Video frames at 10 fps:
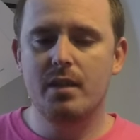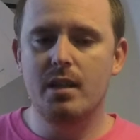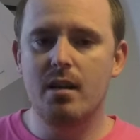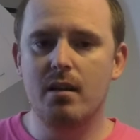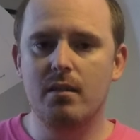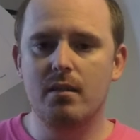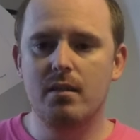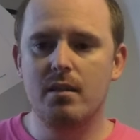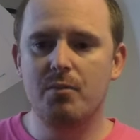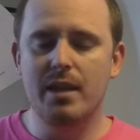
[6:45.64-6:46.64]
you know,
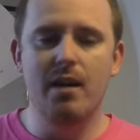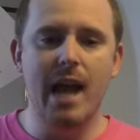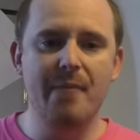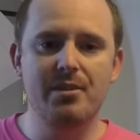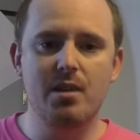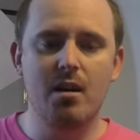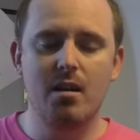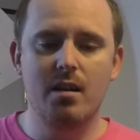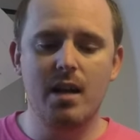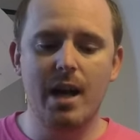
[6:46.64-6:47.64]
without
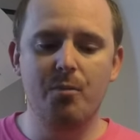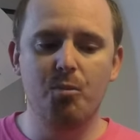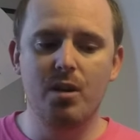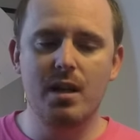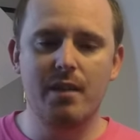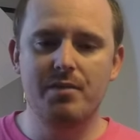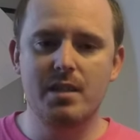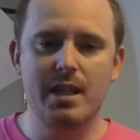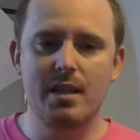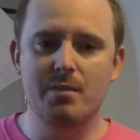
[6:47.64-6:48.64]
Amazon, I wouldn't have
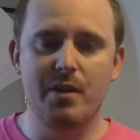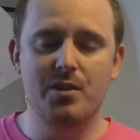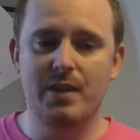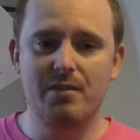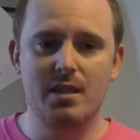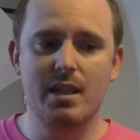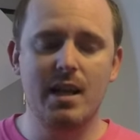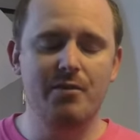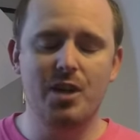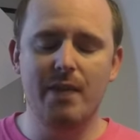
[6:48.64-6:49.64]
seen as much as I've seen.
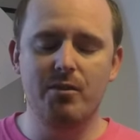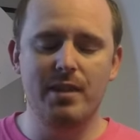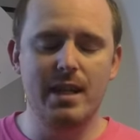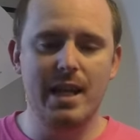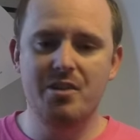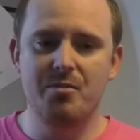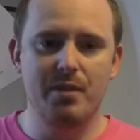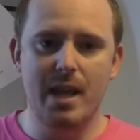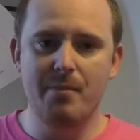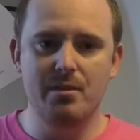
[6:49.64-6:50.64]
I've traveled the nation
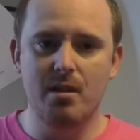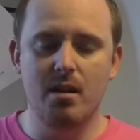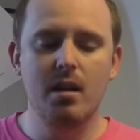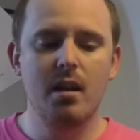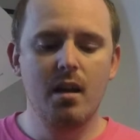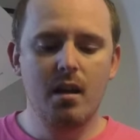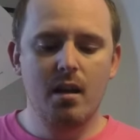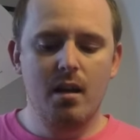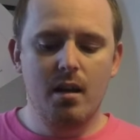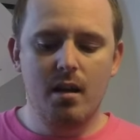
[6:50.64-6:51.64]
with Amazon.
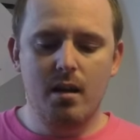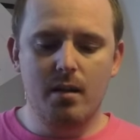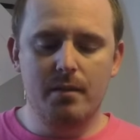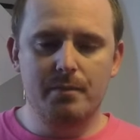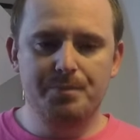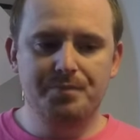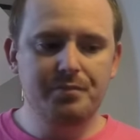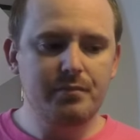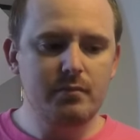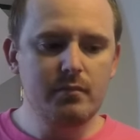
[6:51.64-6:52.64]
Um,
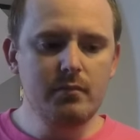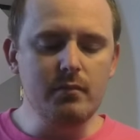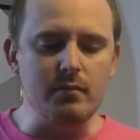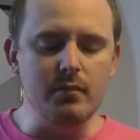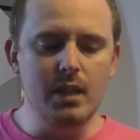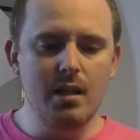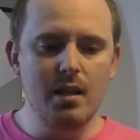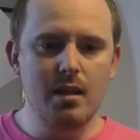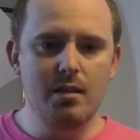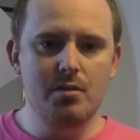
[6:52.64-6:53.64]

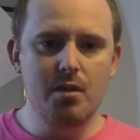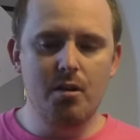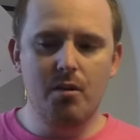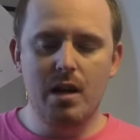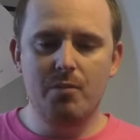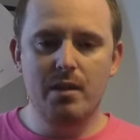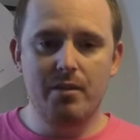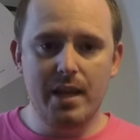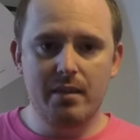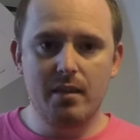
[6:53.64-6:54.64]
so I want to
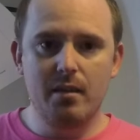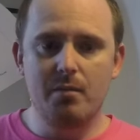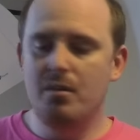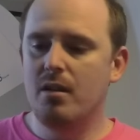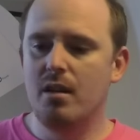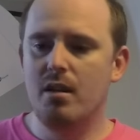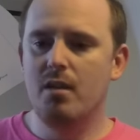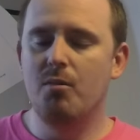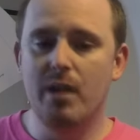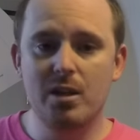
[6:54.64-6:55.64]
thank them.
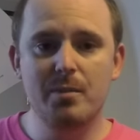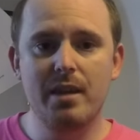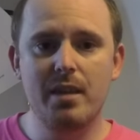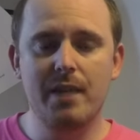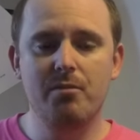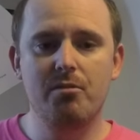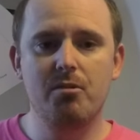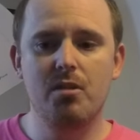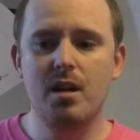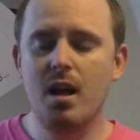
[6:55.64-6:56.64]
What else am I thankful
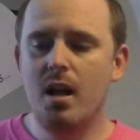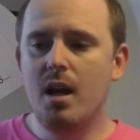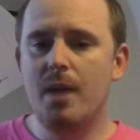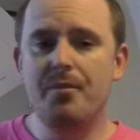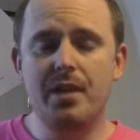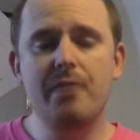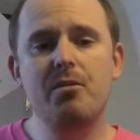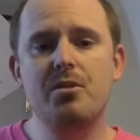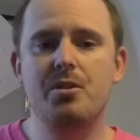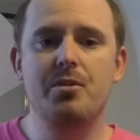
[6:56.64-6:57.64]
for? I'm
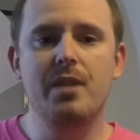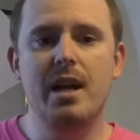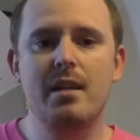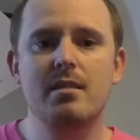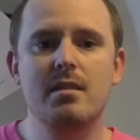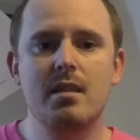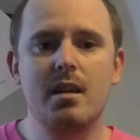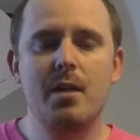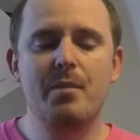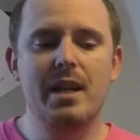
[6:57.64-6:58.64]
thankful to you guys,
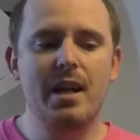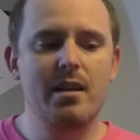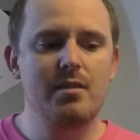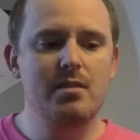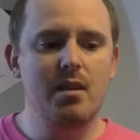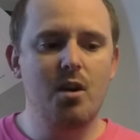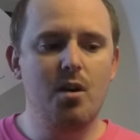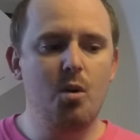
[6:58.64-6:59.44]
because